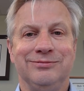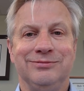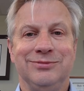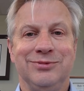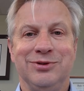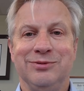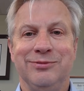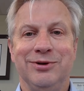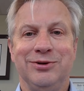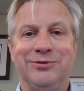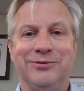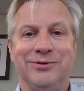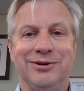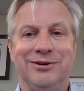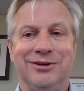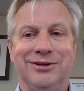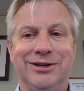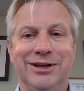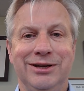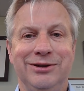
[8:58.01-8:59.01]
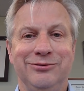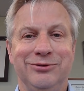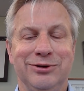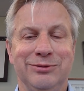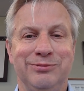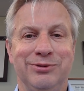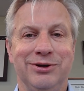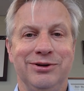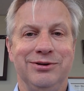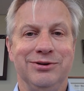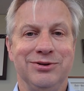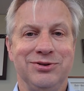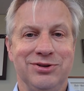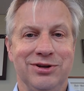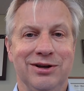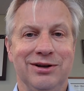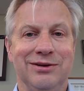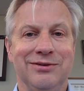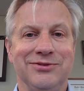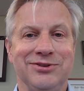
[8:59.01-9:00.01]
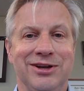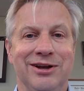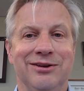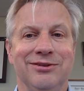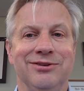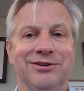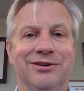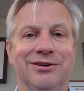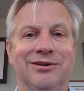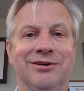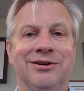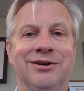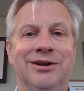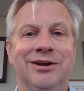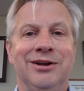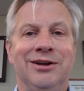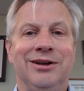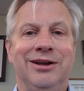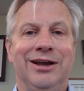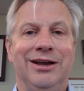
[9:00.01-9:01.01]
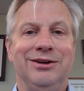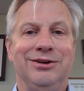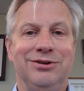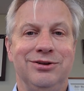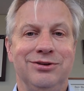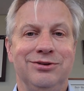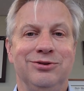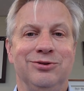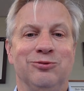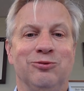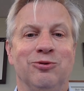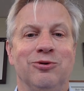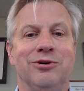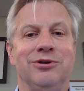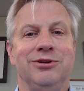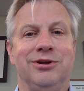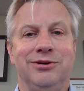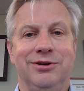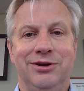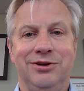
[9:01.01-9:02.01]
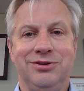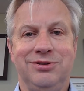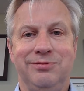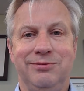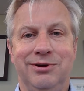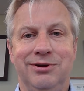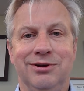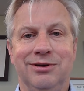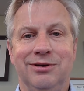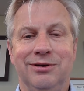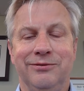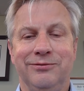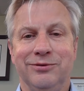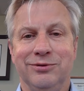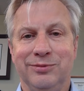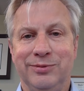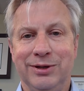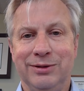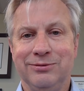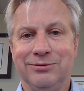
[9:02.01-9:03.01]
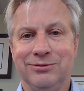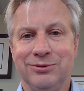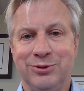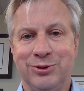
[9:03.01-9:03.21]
so much for continuing to put yourselves out there and do the work that needs to be done for the people of